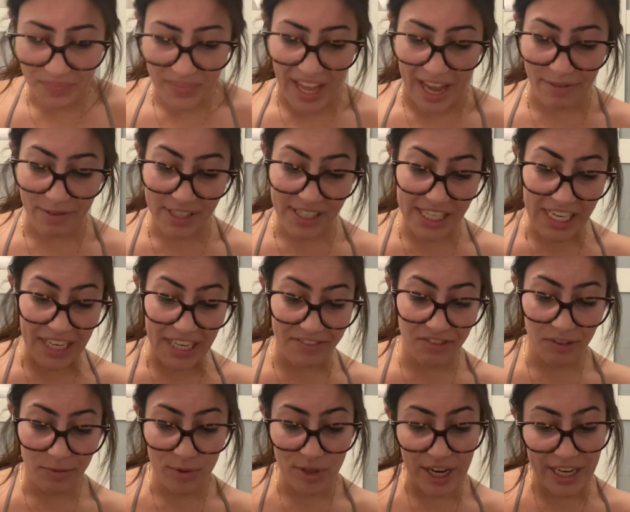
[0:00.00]
I was saved
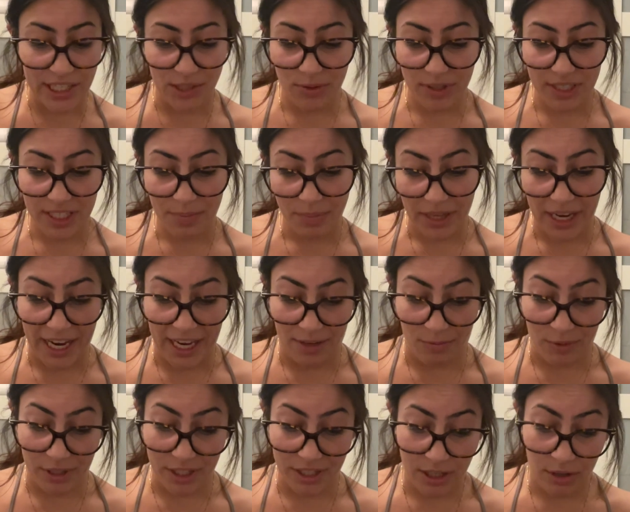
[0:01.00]
from trying to
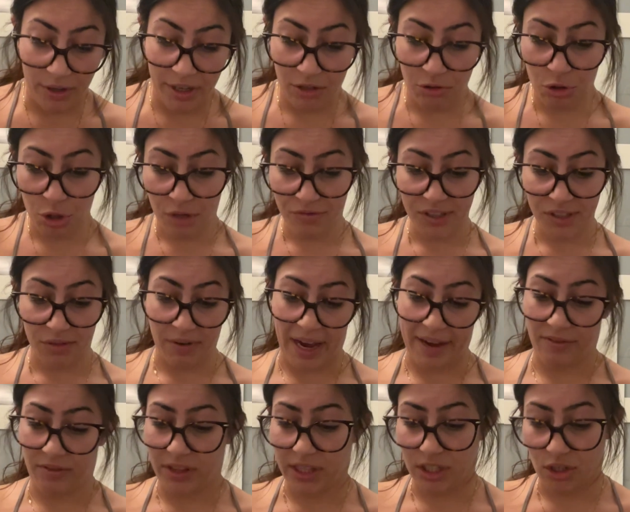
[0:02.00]
explain when Zoe and Grover
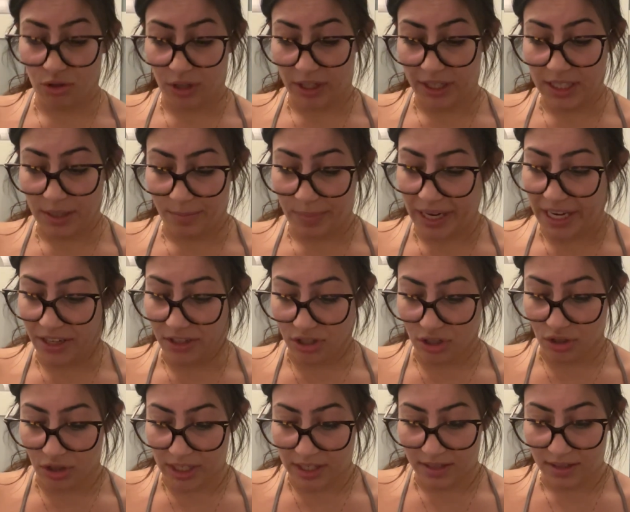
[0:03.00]
arrived with the drinks and
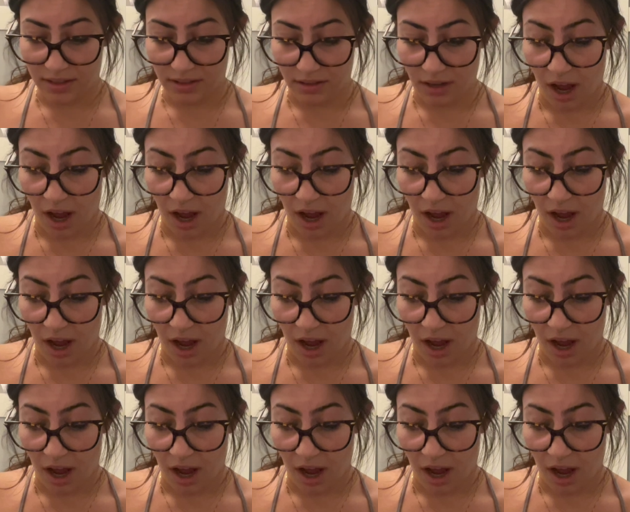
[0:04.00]
pastries.